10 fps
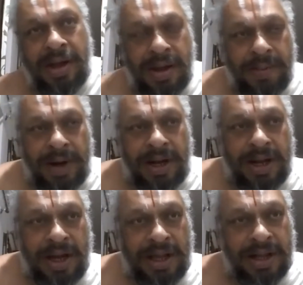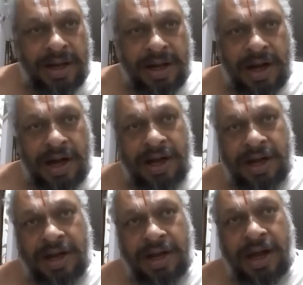But in the
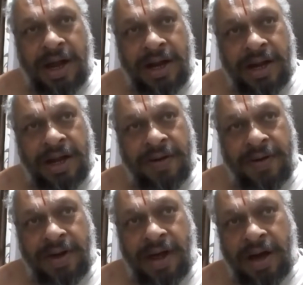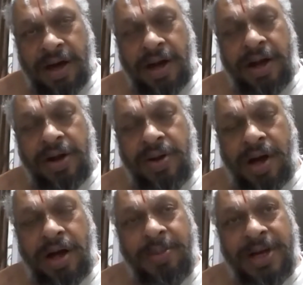Griha and according to
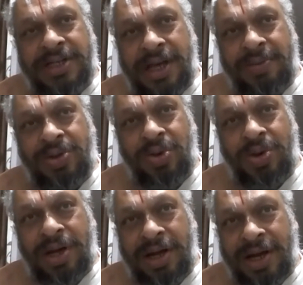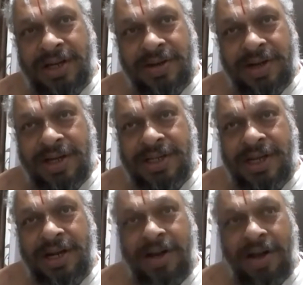Agamas, I am sure Keshadas
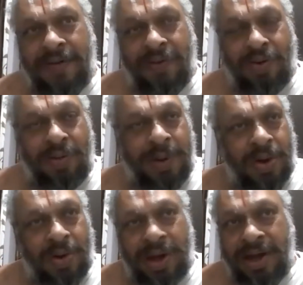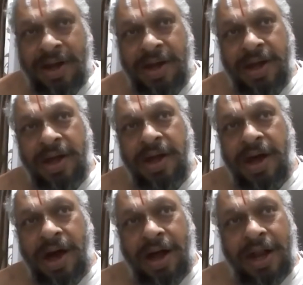and all of you would be knowing.
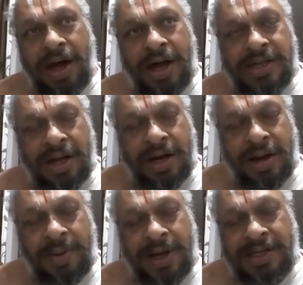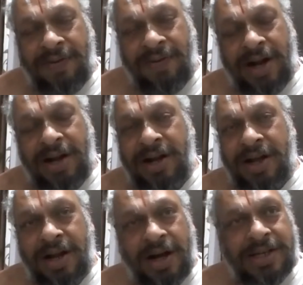Alaya Archana Krama is different and
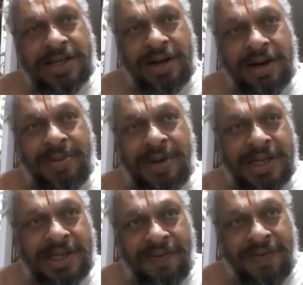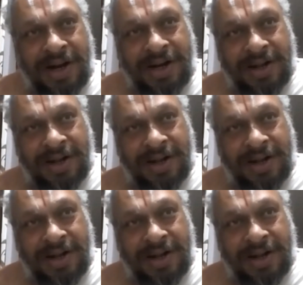Griha Archana Krama is different.